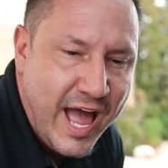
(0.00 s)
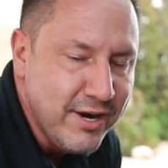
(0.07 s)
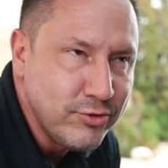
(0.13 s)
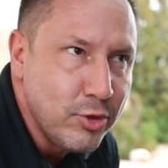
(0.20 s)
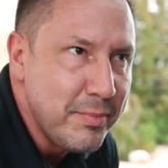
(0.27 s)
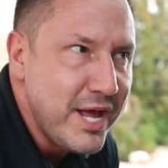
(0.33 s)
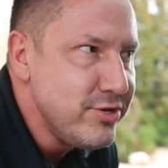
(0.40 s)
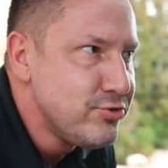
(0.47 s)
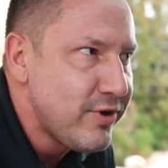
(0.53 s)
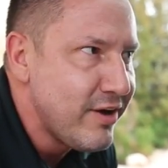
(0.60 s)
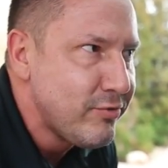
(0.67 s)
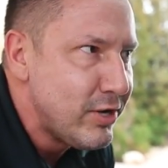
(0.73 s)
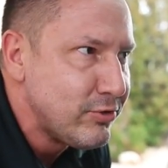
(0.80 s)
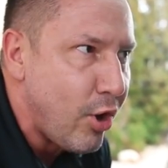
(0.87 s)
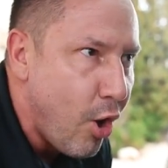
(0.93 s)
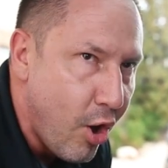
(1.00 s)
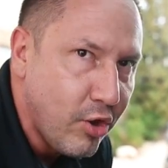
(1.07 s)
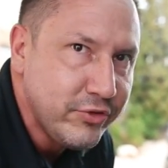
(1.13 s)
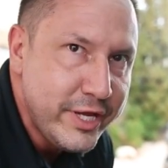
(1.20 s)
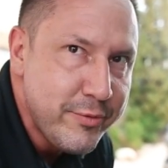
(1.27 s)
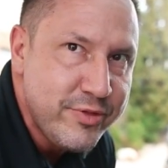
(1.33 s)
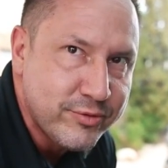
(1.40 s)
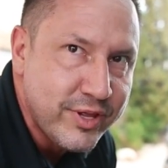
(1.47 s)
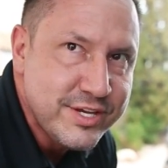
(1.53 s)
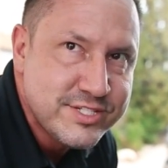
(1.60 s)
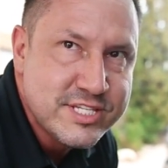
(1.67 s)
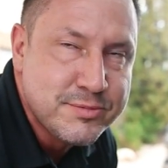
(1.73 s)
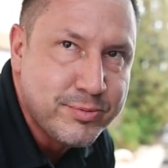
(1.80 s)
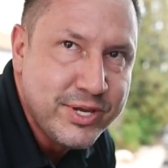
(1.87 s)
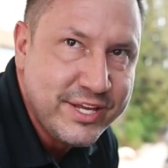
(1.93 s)
I don't know, man. You drive around all day with your
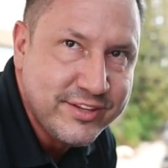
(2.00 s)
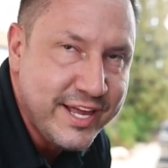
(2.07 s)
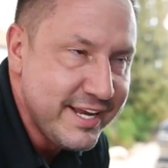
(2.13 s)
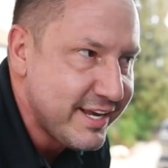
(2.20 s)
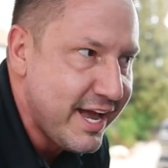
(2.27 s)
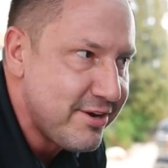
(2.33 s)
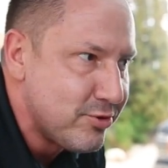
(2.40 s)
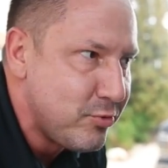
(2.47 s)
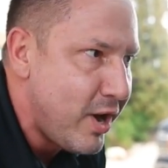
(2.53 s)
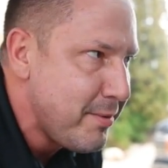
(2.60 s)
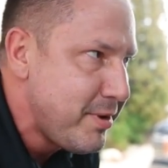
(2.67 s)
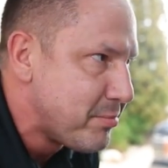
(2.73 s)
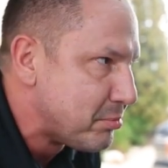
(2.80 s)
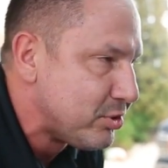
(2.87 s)
license plate. Like, I don't know why people